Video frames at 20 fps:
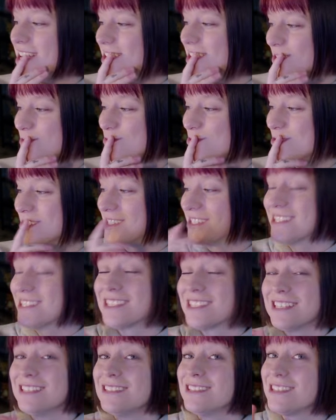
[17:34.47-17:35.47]
Gunwook's a
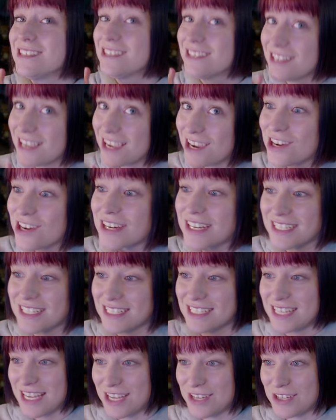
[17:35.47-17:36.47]
sincere
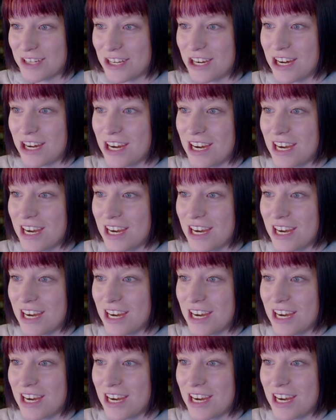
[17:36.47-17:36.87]
contender